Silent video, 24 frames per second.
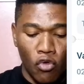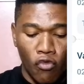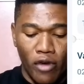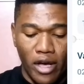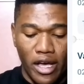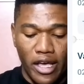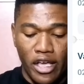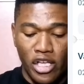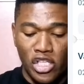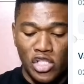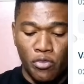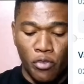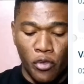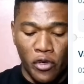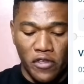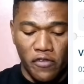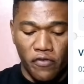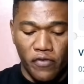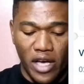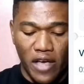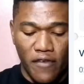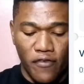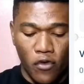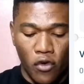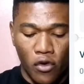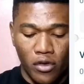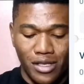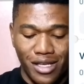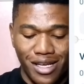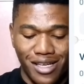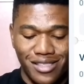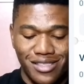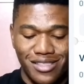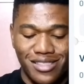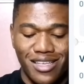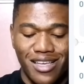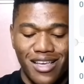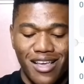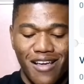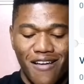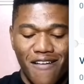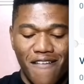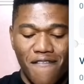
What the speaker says: over 8.5 corners.